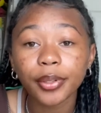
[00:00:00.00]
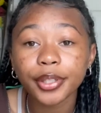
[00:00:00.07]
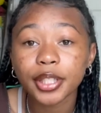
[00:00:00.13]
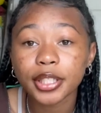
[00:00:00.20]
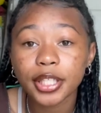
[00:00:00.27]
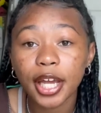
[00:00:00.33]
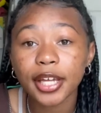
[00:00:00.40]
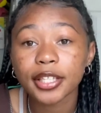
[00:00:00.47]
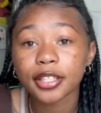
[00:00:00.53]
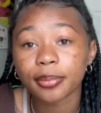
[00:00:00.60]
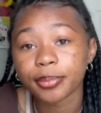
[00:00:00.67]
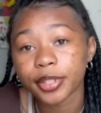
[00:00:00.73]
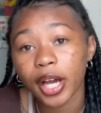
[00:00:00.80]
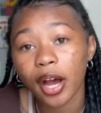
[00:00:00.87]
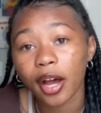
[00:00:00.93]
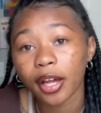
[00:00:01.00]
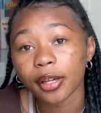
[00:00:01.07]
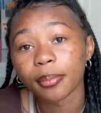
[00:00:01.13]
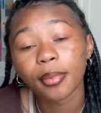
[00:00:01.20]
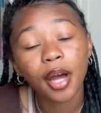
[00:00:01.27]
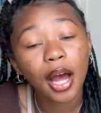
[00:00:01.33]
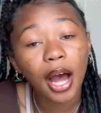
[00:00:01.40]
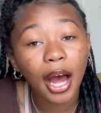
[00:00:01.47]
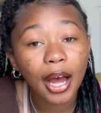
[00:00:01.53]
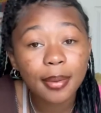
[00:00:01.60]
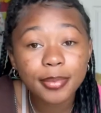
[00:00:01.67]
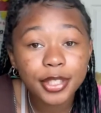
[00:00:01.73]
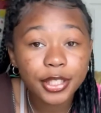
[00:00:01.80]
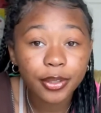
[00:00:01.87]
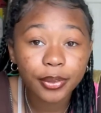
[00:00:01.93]
to take some time. I'm
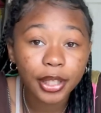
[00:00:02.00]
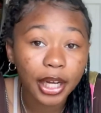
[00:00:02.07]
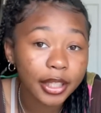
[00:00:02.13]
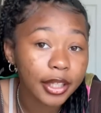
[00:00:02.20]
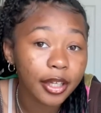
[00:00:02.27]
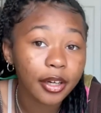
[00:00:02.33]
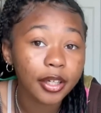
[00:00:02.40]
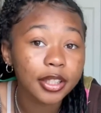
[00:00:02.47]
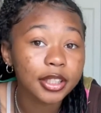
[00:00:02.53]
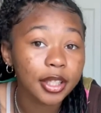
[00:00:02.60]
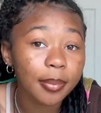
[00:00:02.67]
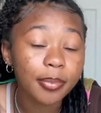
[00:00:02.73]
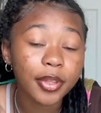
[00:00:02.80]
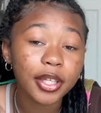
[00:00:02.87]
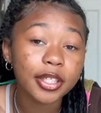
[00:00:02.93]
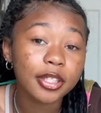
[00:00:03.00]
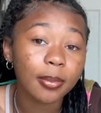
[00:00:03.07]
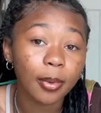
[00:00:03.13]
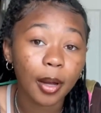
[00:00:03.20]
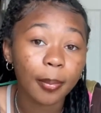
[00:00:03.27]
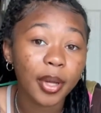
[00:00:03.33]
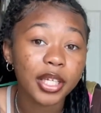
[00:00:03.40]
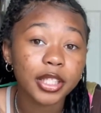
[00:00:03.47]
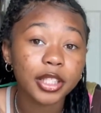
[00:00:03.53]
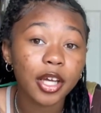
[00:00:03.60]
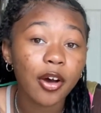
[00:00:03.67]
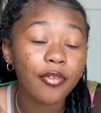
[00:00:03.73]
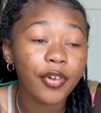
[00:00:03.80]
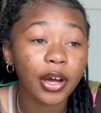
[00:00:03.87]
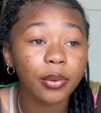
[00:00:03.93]
still not there. Some things about
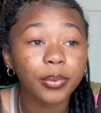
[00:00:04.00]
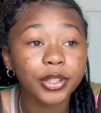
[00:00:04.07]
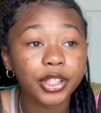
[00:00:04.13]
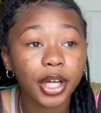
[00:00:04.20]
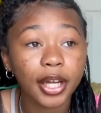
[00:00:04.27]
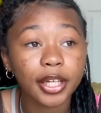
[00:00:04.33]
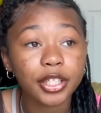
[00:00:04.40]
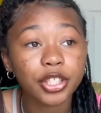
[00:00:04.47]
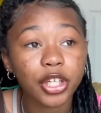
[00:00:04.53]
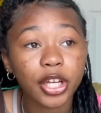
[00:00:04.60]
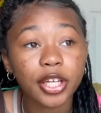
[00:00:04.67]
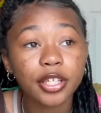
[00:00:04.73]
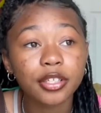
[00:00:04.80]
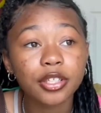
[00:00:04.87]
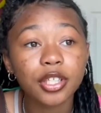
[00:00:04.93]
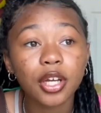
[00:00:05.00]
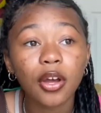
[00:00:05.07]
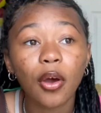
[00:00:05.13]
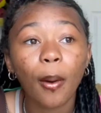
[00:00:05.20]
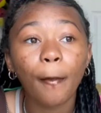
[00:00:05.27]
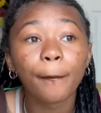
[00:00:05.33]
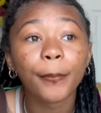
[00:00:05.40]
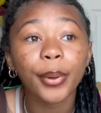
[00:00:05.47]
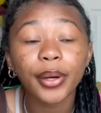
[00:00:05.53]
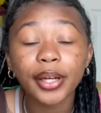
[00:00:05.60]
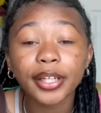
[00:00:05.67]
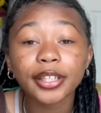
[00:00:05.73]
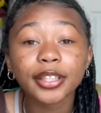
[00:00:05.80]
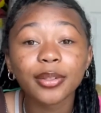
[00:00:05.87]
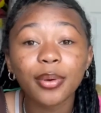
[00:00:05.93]
myself I wish I could change,
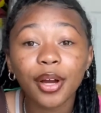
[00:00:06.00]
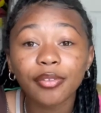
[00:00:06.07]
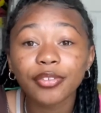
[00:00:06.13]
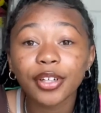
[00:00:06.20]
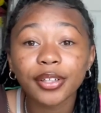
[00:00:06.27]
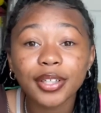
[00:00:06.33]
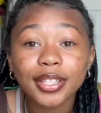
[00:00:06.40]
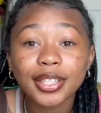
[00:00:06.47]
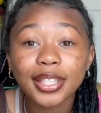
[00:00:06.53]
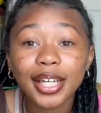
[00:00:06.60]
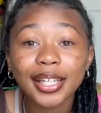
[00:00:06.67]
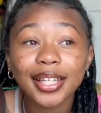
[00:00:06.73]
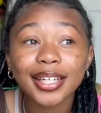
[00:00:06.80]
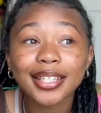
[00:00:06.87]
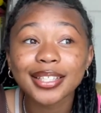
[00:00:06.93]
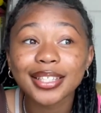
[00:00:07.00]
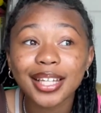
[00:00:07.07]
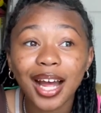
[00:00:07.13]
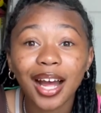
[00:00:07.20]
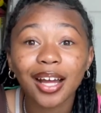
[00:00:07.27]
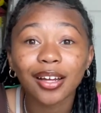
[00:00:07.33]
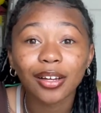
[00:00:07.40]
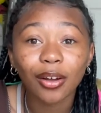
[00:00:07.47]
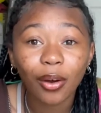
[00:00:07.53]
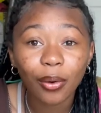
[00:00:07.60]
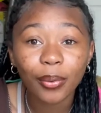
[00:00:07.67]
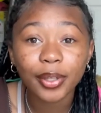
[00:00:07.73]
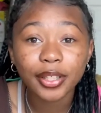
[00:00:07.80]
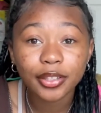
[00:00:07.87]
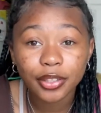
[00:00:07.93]
but you have to understand that it's not
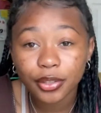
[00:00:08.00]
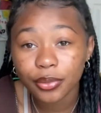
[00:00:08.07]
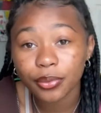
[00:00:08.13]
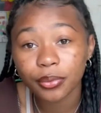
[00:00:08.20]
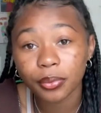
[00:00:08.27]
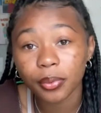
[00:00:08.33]
going to.